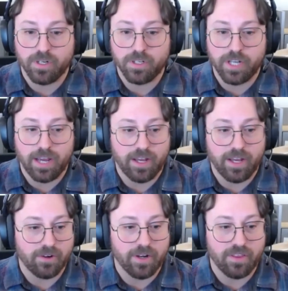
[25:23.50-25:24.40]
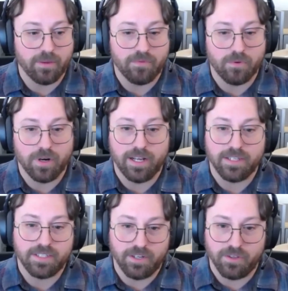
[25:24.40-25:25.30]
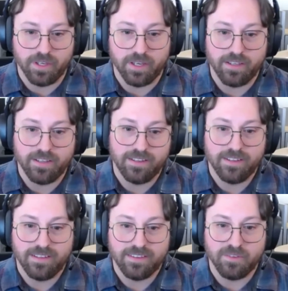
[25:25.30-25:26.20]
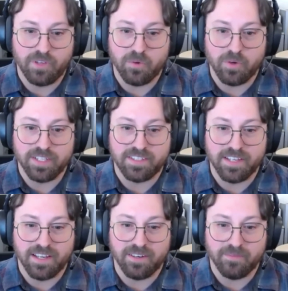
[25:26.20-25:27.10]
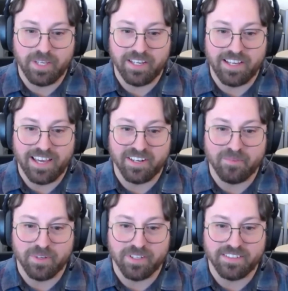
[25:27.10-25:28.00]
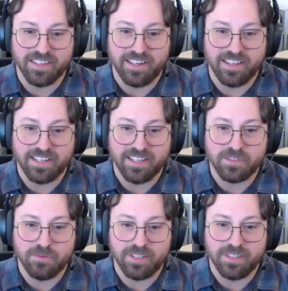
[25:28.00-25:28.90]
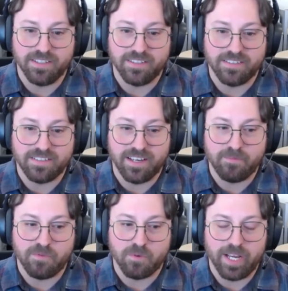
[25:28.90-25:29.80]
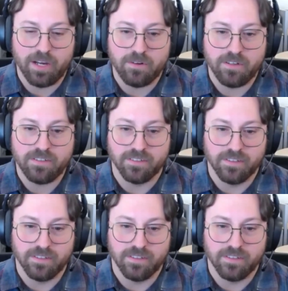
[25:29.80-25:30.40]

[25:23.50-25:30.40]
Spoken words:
else you want to shout out or anything before? And I'll send you the video when it's done being edited. But anything else you want to say before we go?